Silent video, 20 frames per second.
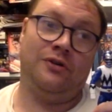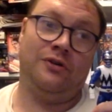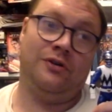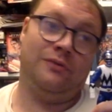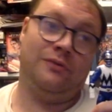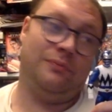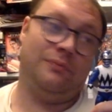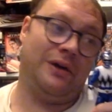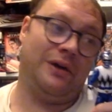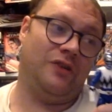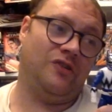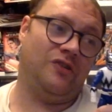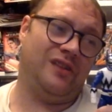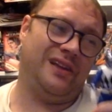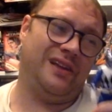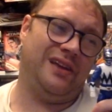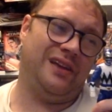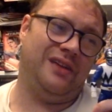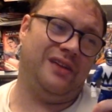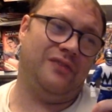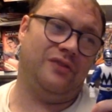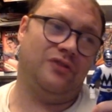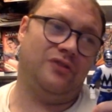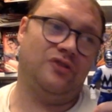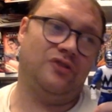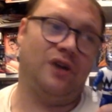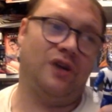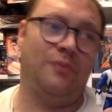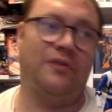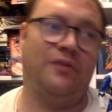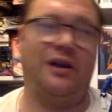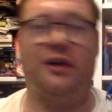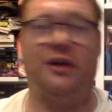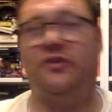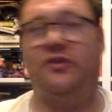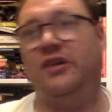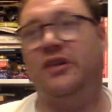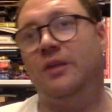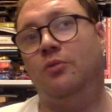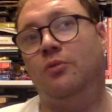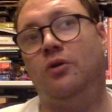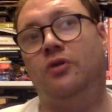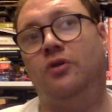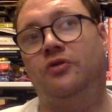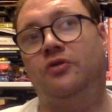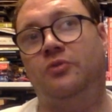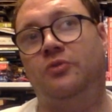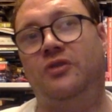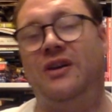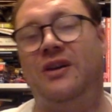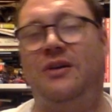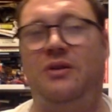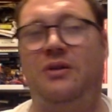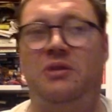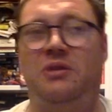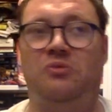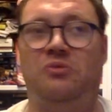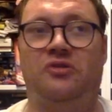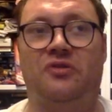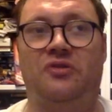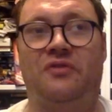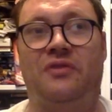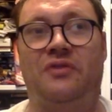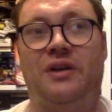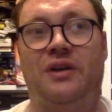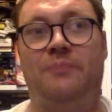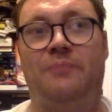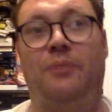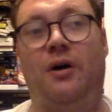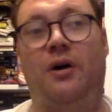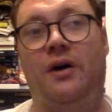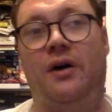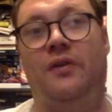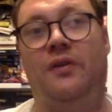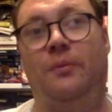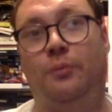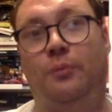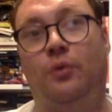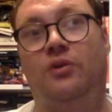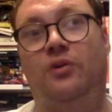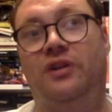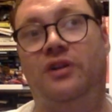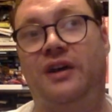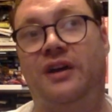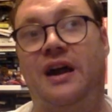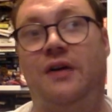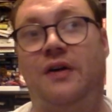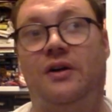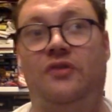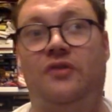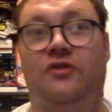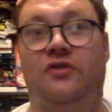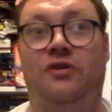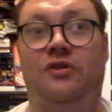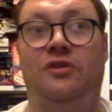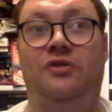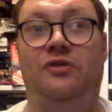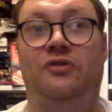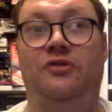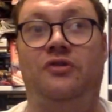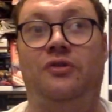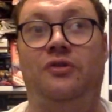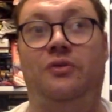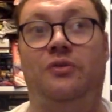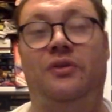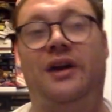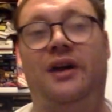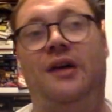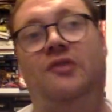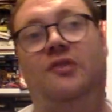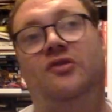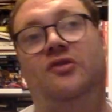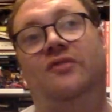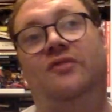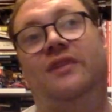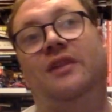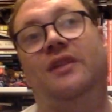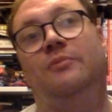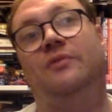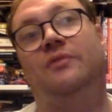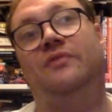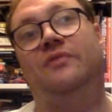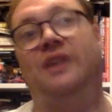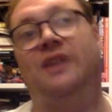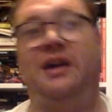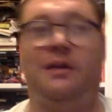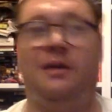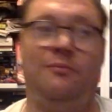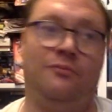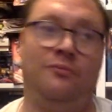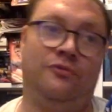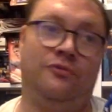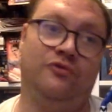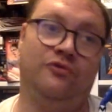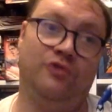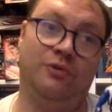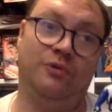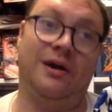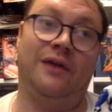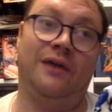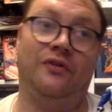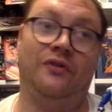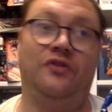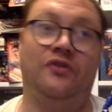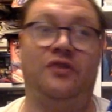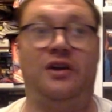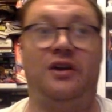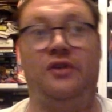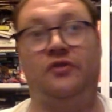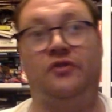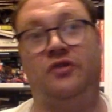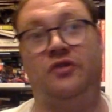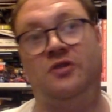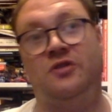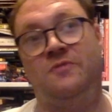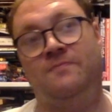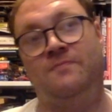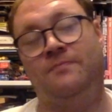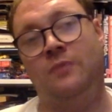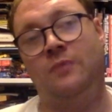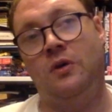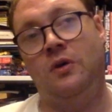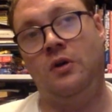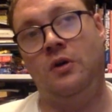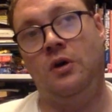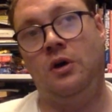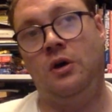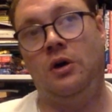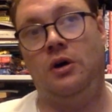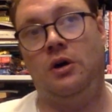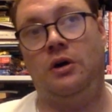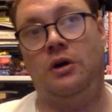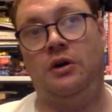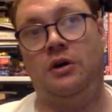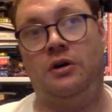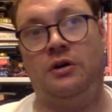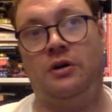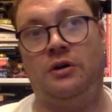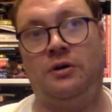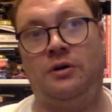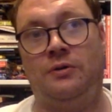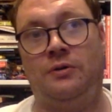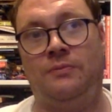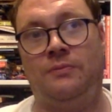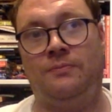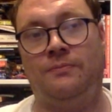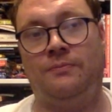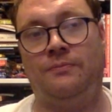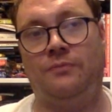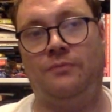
basically the type of character he was a very by the book character. So the character development for him throughout the season, was